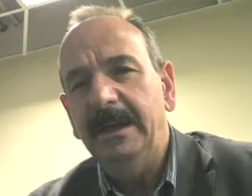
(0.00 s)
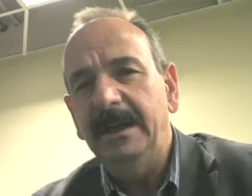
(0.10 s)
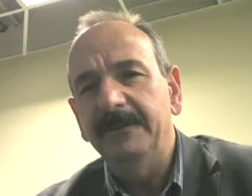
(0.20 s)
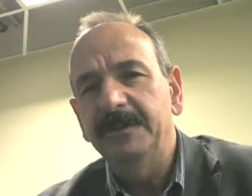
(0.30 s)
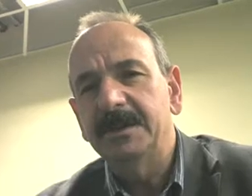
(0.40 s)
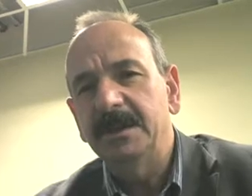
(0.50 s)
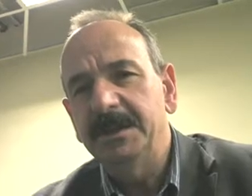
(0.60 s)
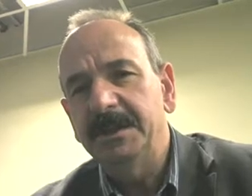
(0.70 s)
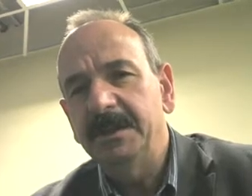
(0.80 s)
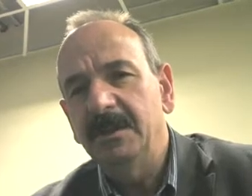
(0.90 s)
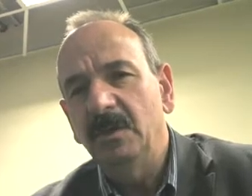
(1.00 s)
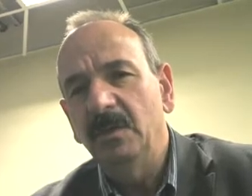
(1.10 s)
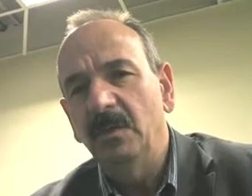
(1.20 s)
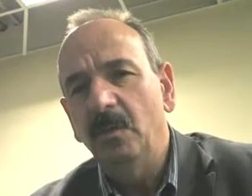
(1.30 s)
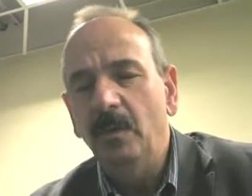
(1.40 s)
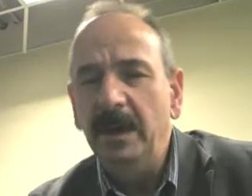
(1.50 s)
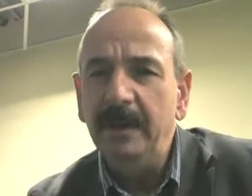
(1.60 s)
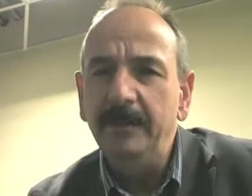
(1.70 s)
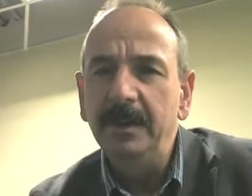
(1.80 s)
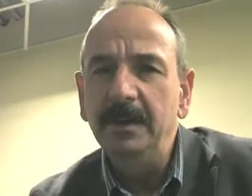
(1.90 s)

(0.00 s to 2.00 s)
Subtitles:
advertising on the web